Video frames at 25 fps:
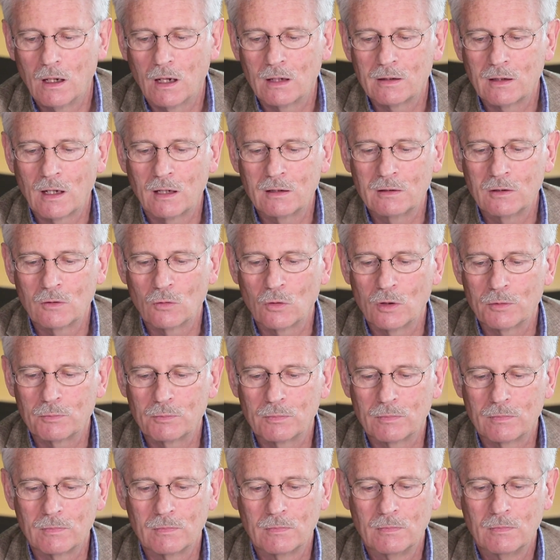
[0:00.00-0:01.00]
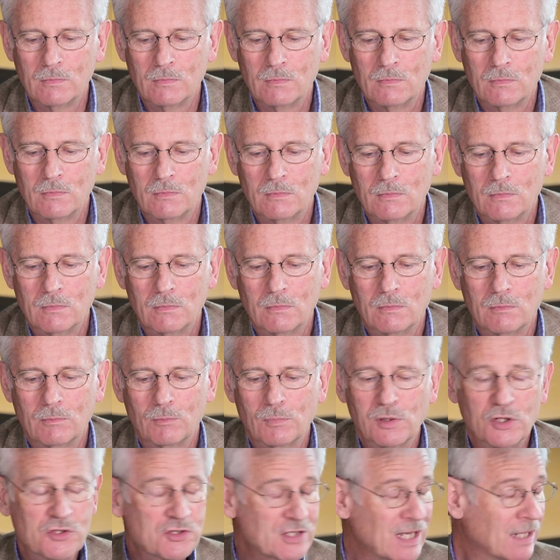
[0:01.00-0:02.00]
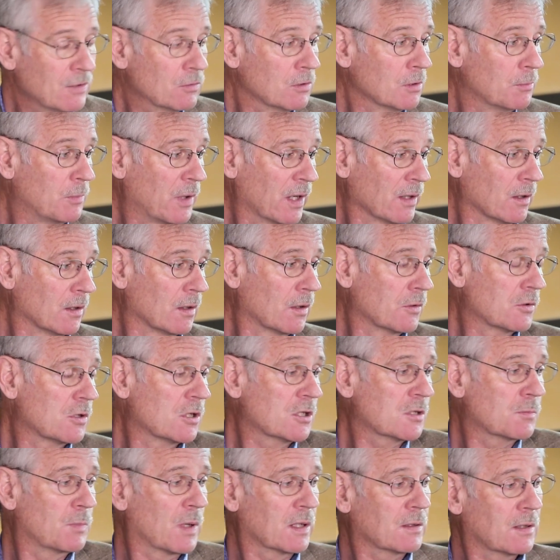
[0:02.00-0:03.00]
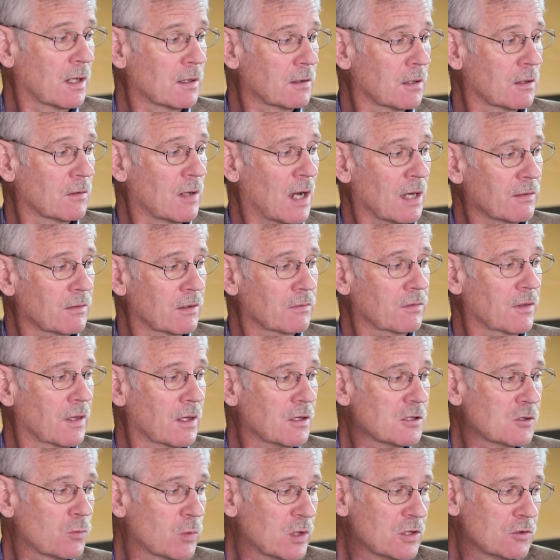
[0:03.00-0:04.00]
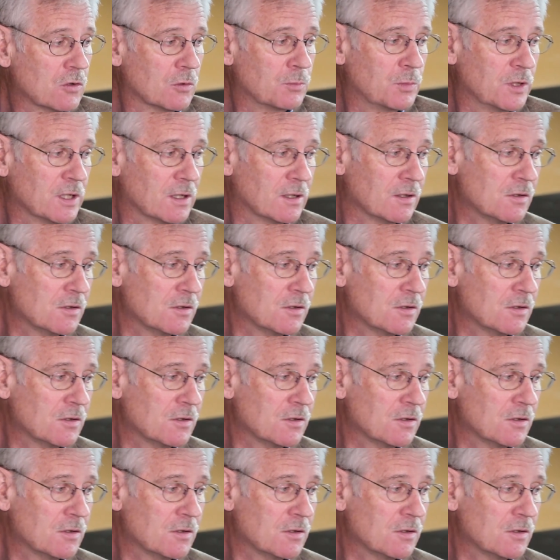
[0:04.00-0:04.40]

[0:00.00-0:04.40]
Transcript: I know you're a placental biologist, but are there other things we should be